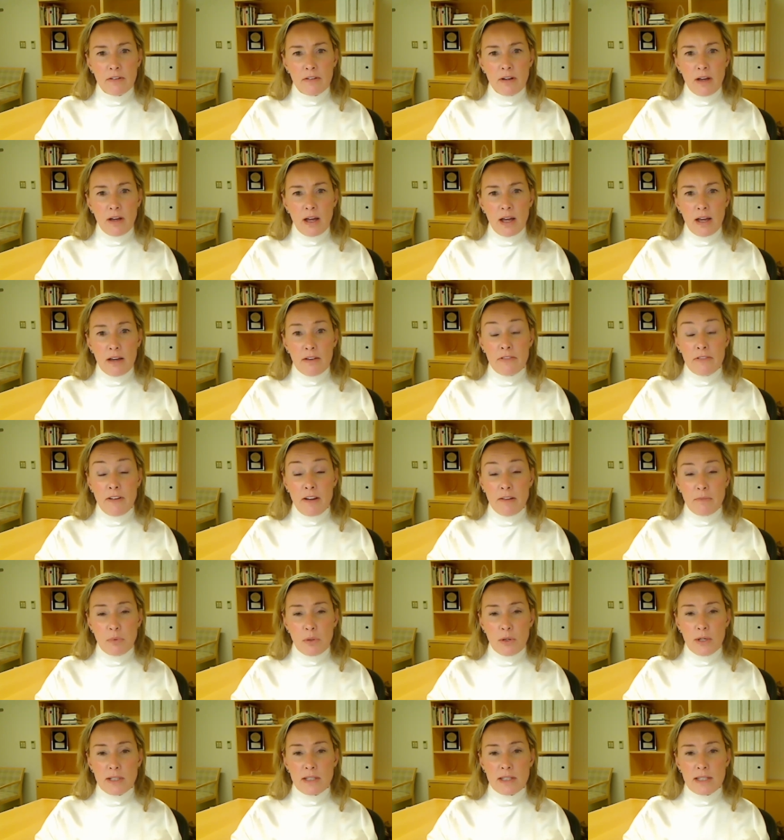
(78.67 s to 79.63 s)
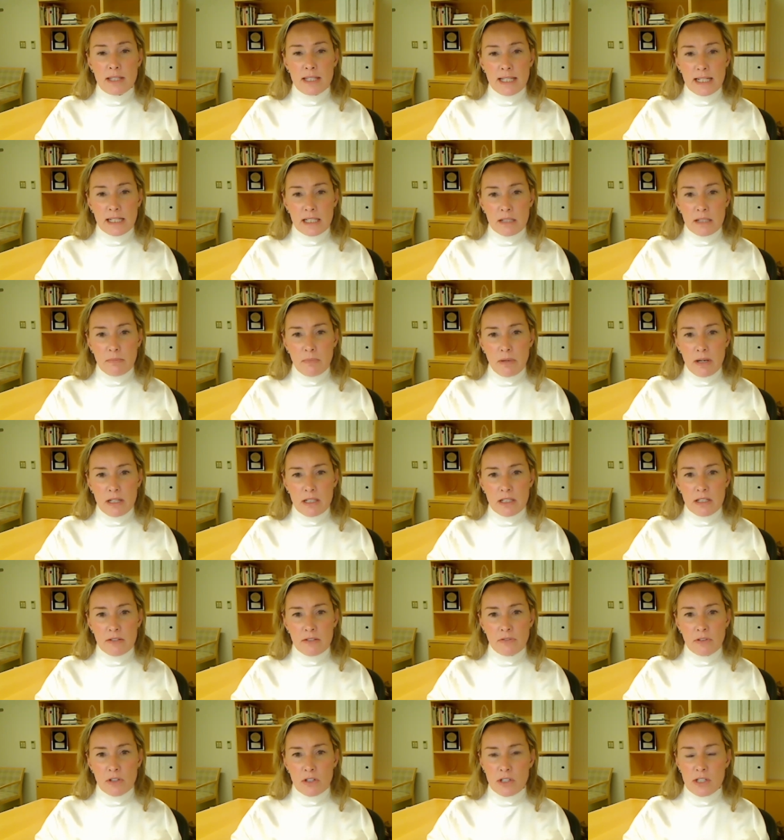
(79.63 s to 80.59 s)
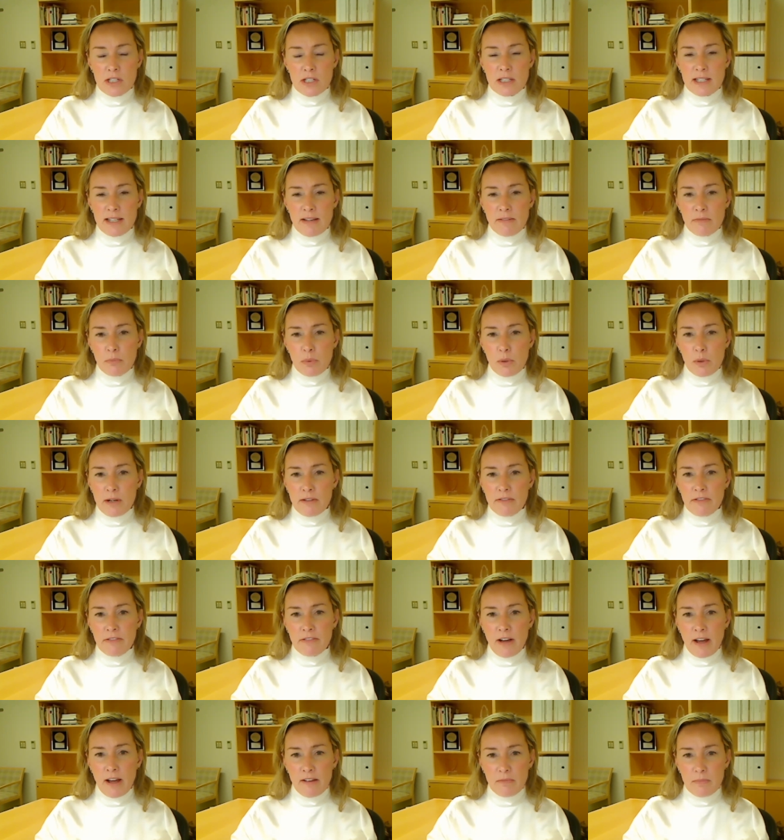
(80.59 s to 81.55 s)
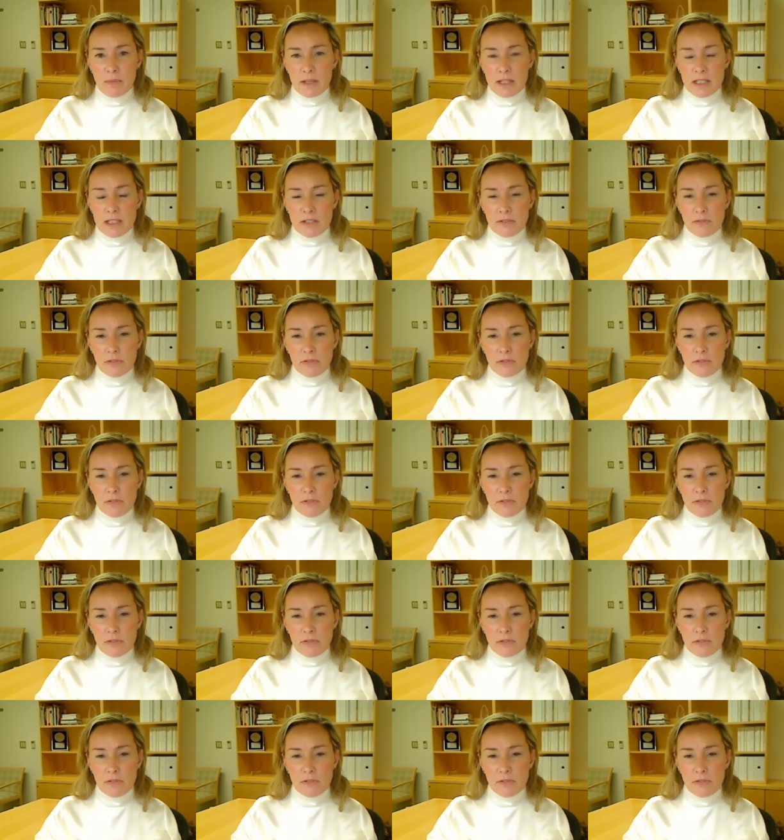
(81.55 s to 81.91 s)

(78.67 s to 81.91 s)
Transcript: uh, 5.6 months versus 7.5 months